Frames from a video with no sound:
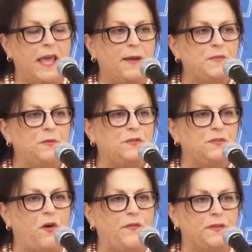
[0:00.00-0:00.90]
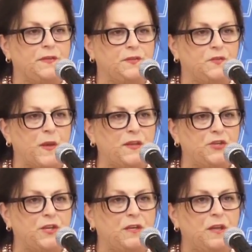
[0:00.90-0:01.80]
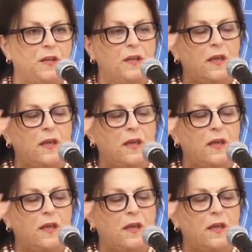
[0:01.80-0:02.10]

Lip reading: aimed at resolving suspension,